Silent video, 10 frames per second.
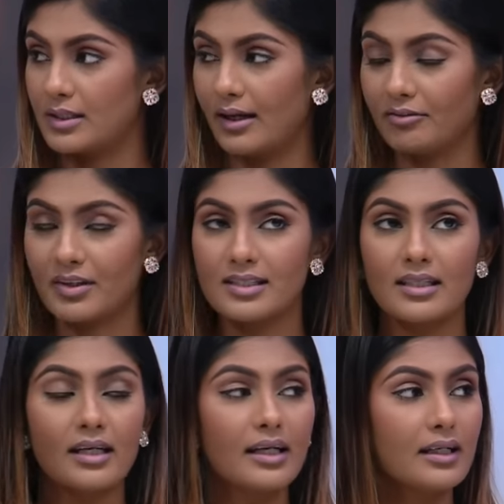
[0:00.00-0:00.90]
staff, because
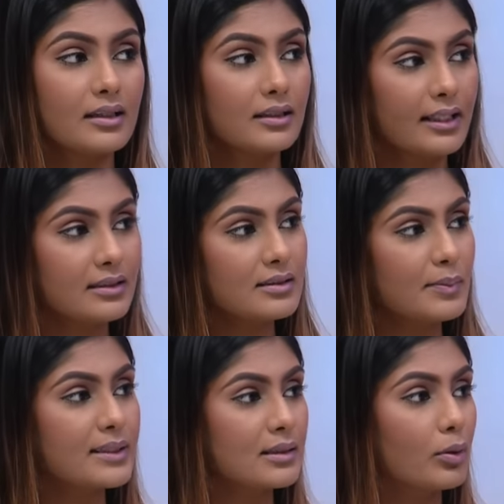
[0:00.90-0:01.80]
Leighton
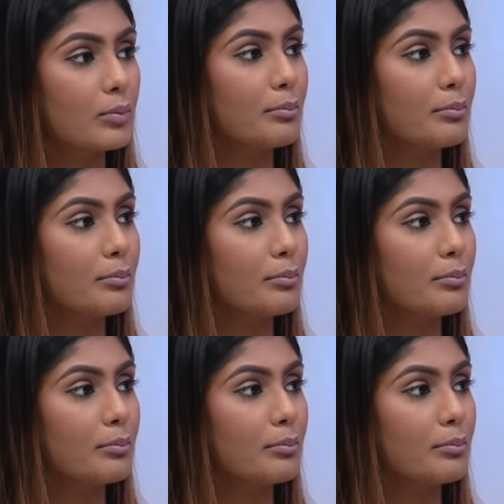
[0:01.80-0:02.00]
speaks about